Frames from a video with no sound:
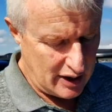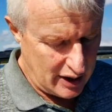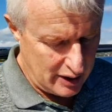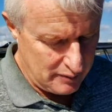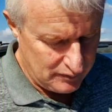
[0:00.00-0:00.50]

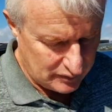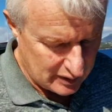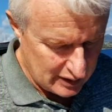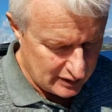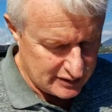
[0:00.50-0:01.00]

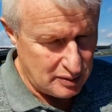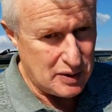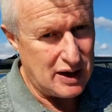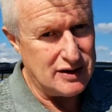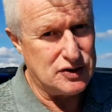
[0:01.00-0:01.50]
um, some
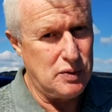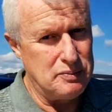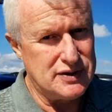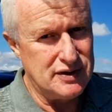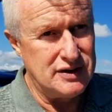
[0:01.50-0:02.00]
kind of
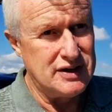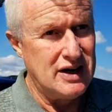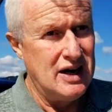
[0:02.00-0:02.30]
swimsuit.